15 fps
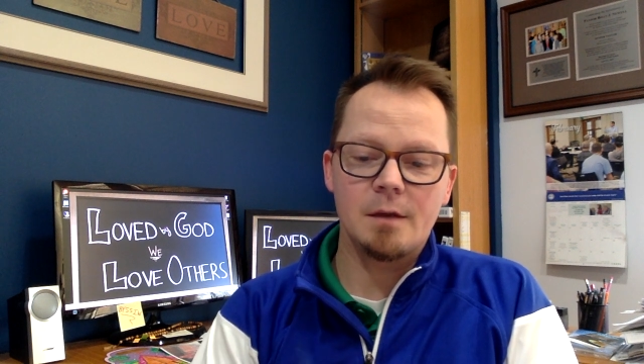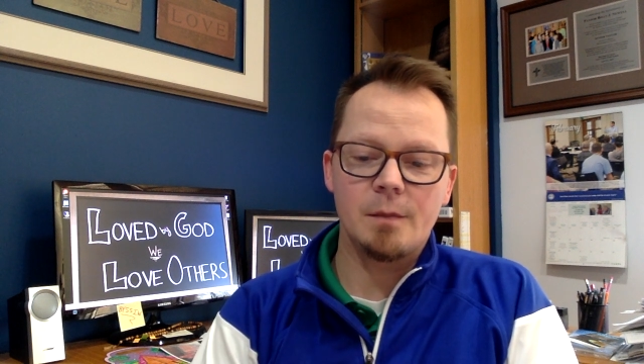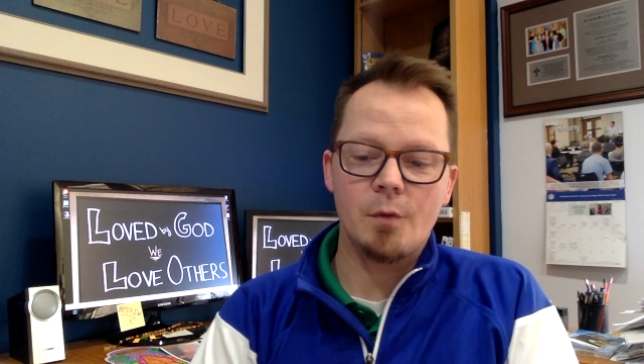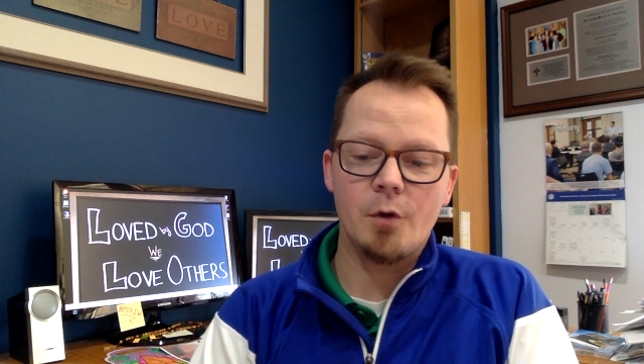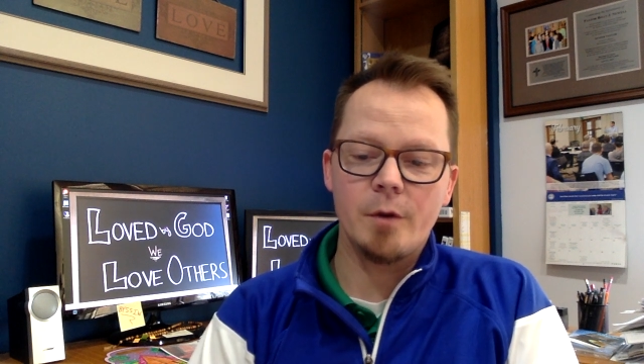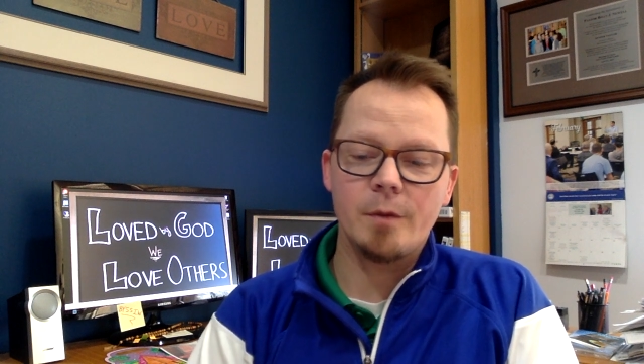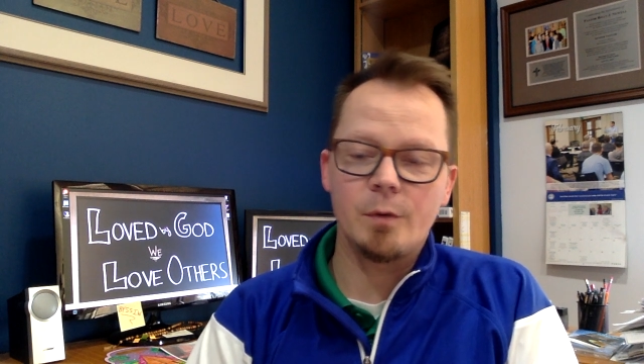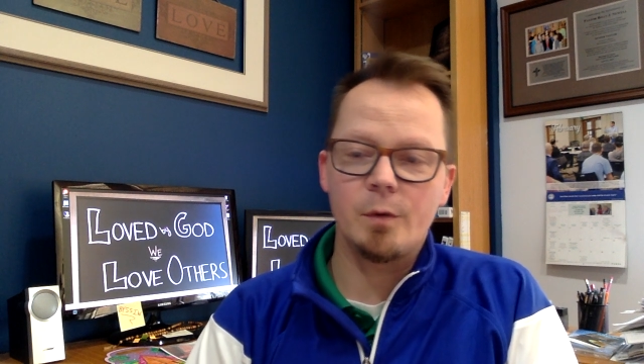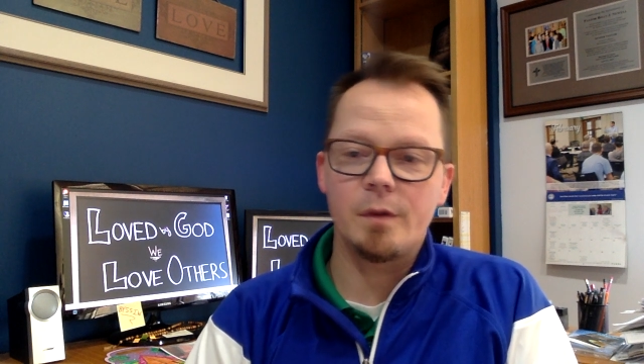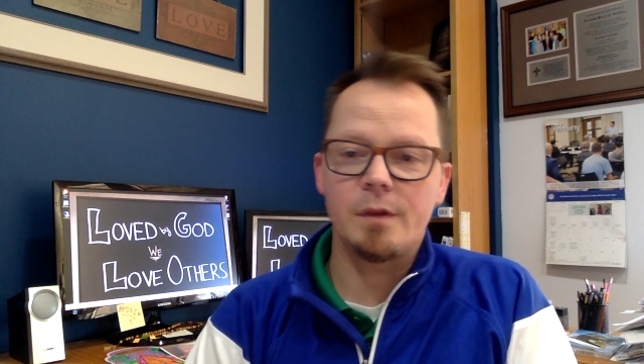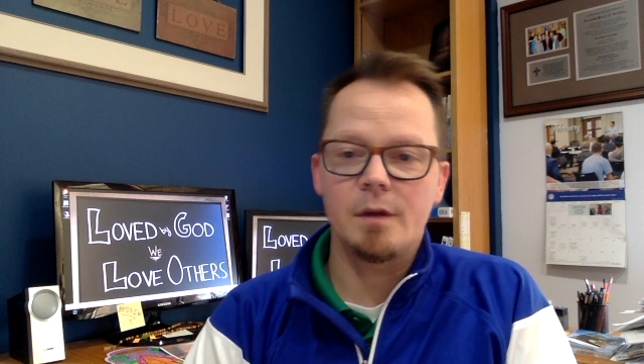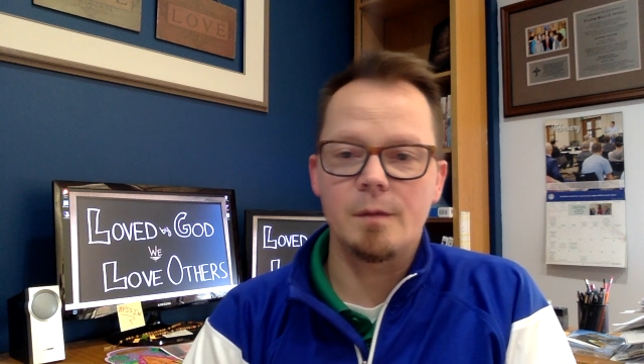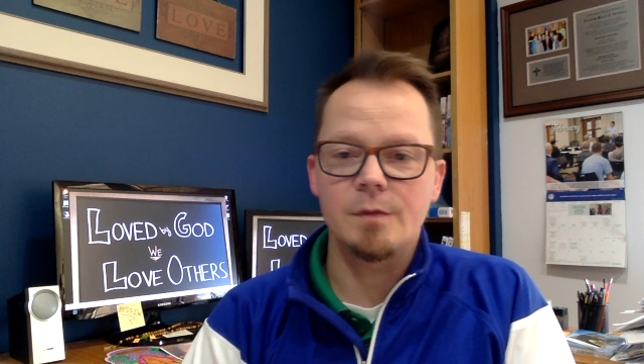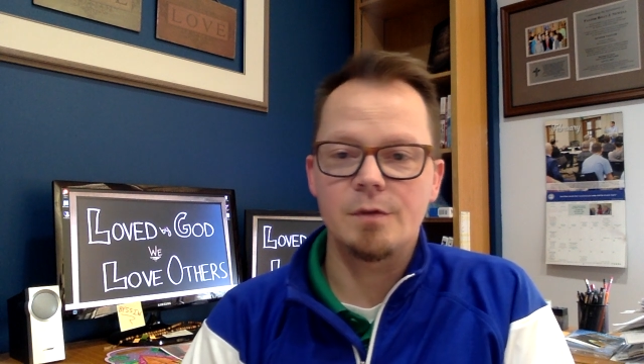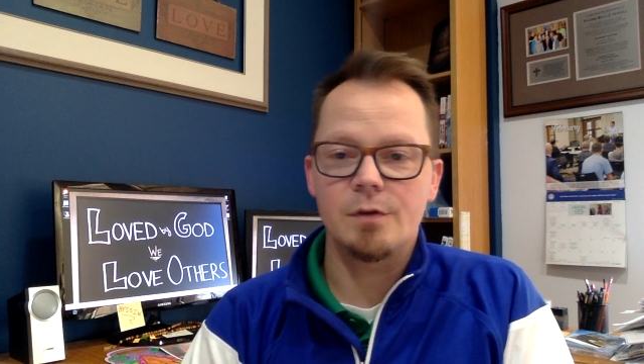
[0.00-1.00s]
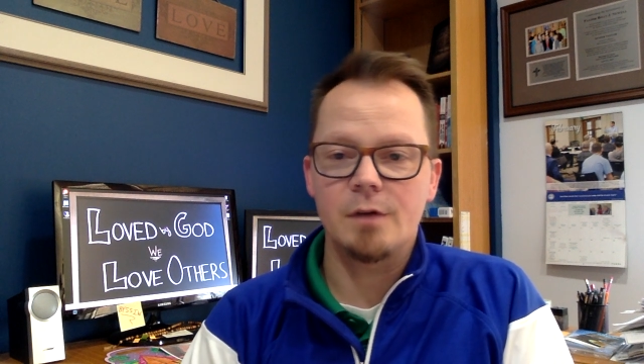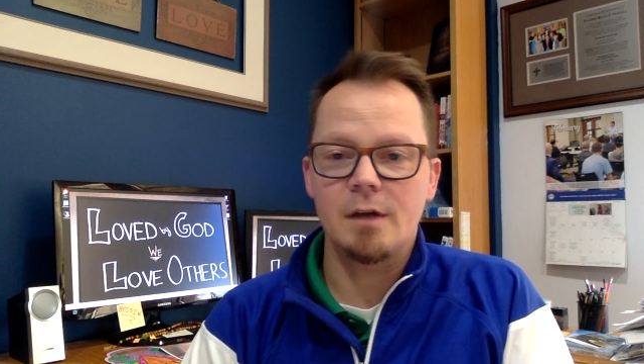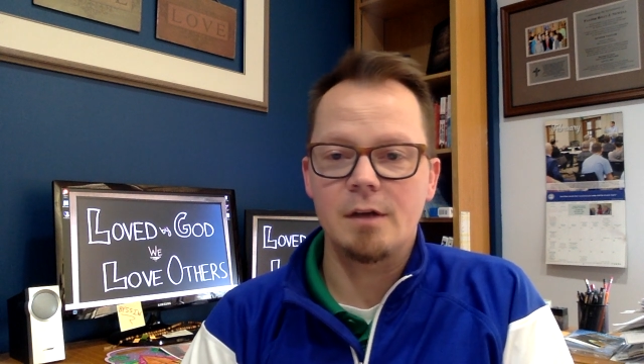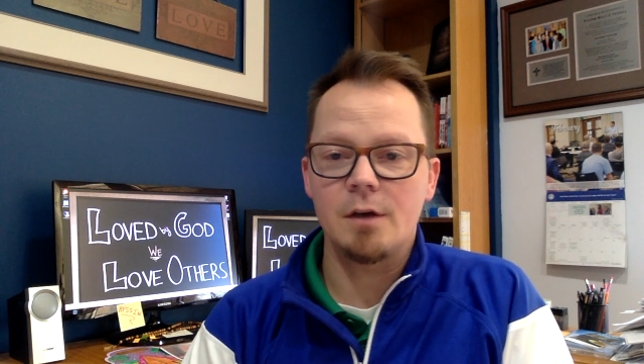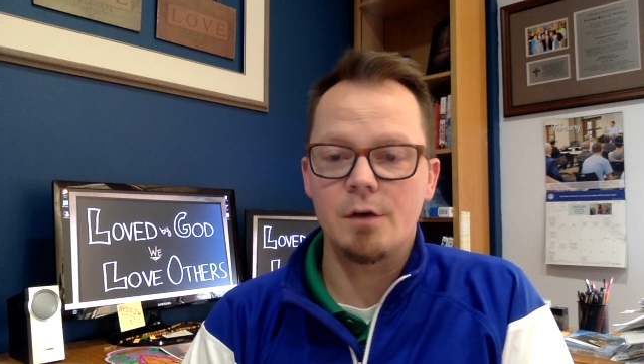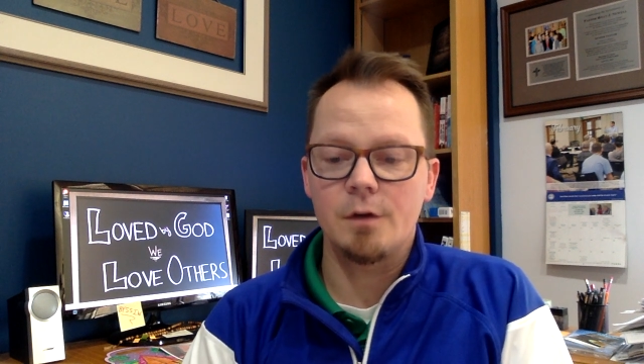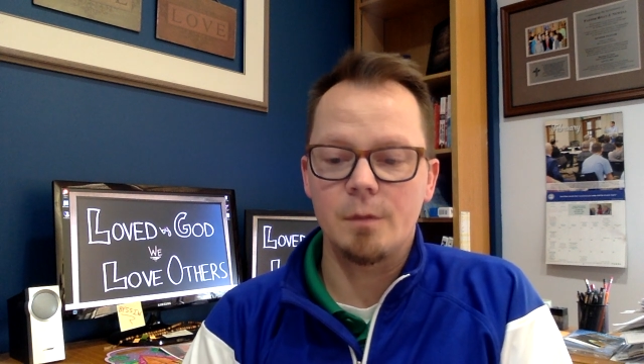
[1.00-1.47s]
appointment with them so
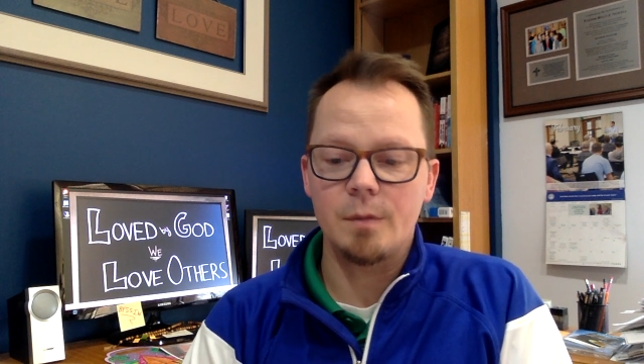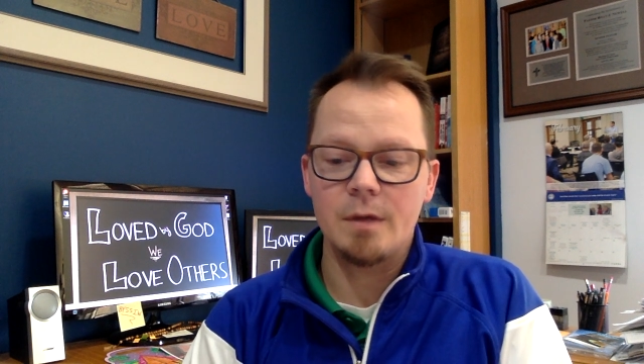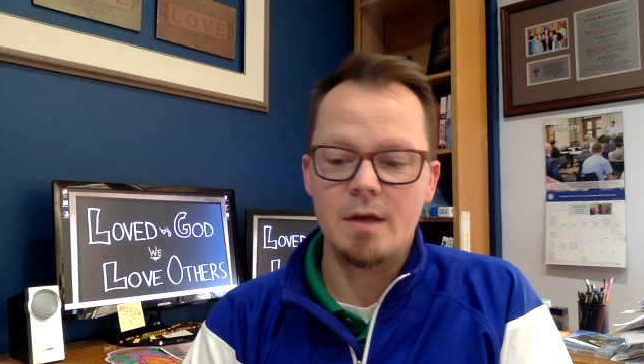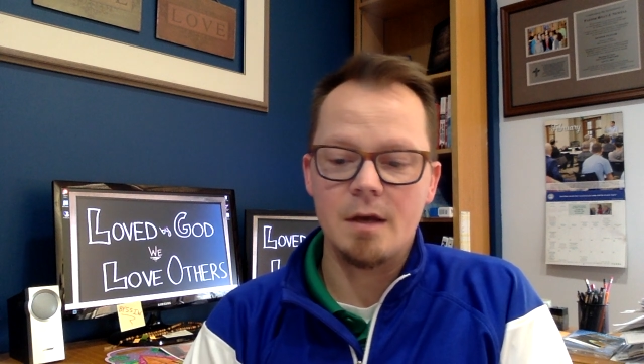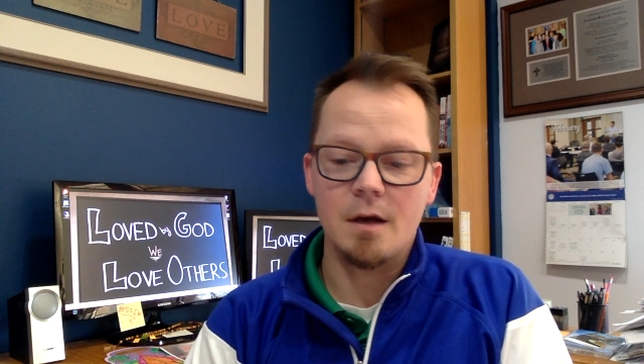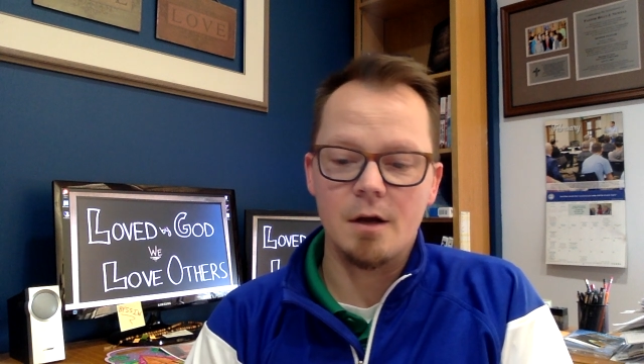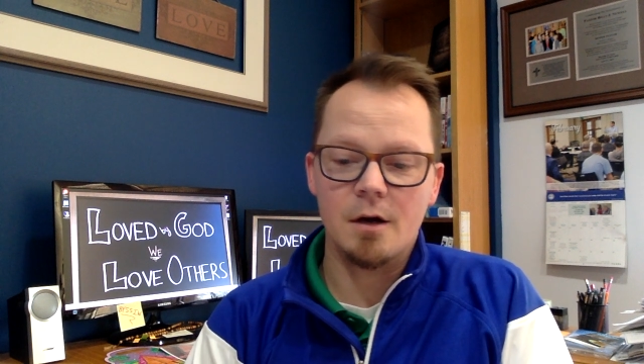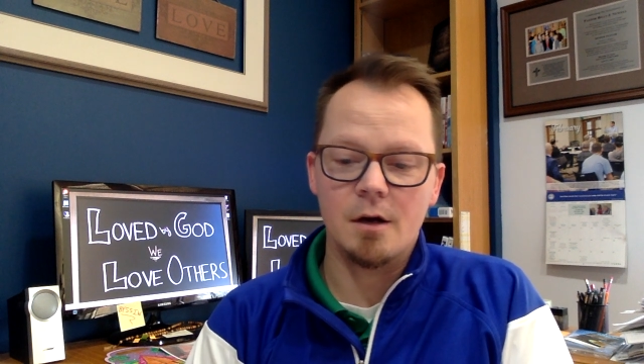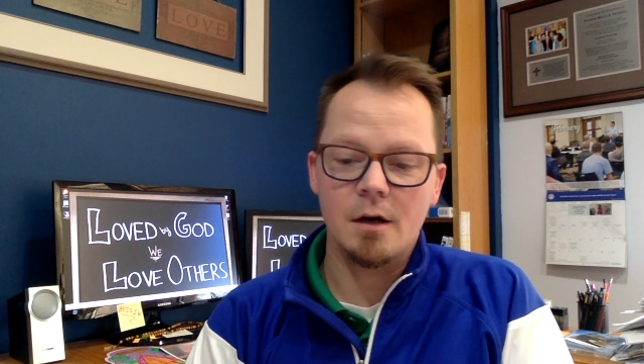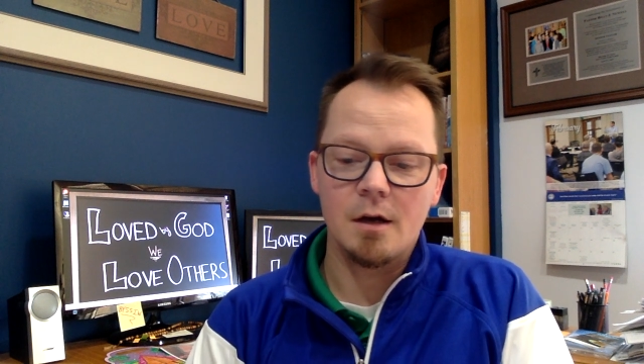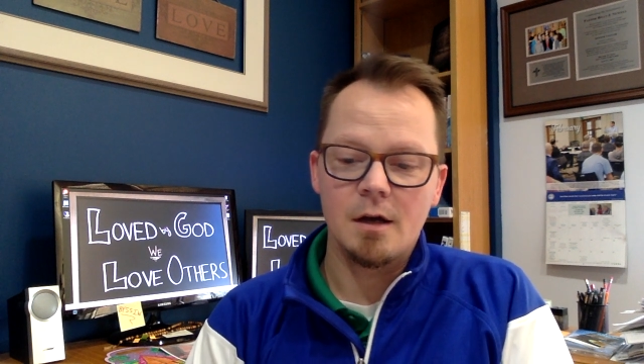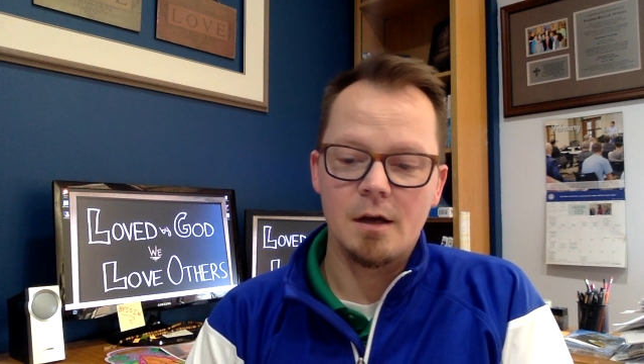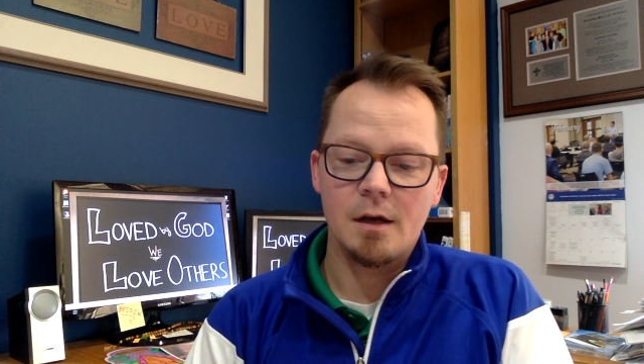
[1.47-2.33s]
they know to be here